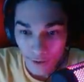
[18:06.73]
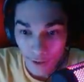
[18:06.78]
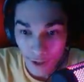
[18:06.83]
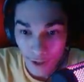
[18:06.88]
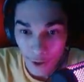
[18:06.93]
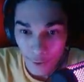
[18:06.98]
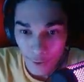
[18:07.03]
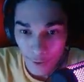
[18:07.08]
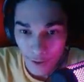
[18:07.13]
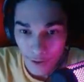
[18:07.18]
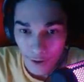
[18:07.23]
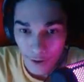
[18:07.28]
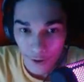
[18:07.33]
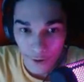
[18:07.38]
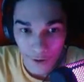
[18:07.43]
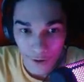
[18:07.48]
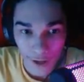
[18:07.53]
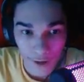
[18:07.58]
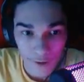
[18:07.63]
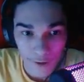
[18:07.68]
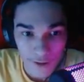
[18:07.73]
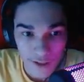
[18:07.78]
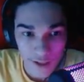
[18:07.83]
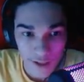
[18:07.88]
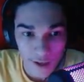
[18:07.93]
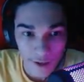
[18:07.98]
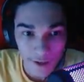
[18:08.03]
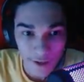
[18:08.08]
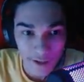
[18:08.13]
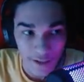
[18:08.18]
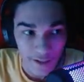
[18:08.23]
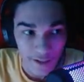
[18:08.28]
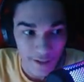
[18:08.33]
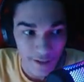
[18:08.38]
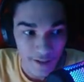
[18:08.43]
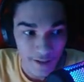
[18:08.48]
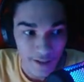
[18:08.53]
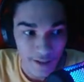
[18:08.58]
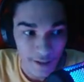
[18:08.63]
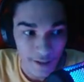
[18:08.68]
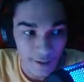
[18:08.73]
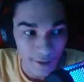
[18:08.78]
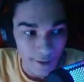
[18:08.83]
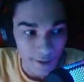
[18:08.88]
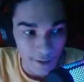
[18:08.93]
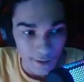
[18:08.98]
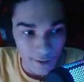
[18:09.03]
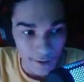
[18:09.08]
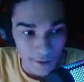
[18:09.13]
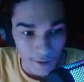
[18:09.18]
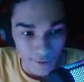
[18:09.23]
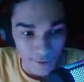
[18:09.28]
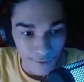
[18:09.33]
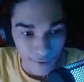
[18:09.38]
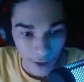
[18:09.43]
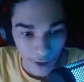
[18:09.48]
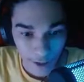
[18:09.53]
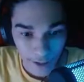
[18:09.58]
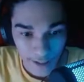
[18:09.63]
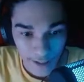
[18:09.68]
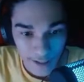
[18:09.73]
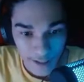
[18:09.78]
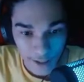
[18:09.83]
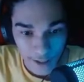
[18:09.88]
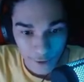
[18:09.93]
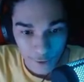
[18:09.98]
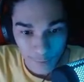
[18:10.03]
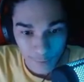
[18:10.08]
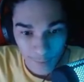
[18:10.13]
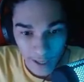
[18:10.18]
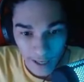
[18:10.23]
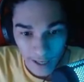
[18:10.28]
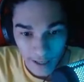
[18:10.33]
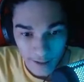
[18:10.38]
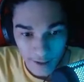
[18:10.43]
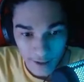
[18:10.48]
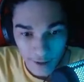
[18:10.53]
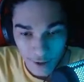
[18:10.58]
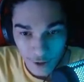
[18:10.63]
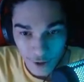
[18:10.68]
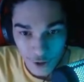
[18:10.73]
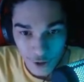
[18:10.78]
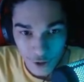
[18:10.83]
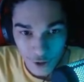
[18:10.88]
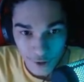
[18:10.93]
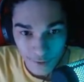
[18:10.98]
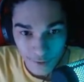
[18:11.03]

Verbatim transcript: There we go. That was kinda easy. Find a secret passage.